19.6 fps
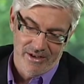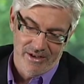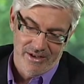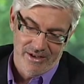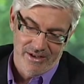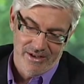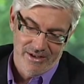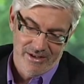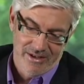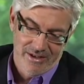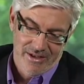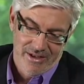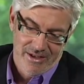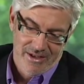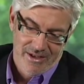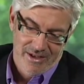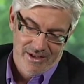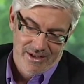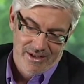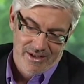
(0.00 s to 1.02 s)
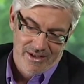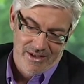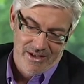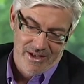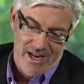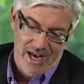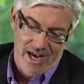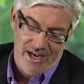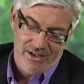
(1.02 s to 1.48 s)
uh,
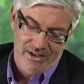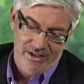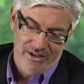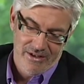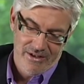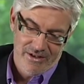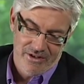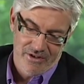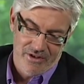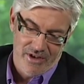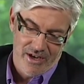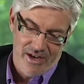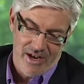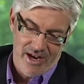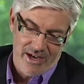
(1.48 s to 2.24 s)
an actor, Australian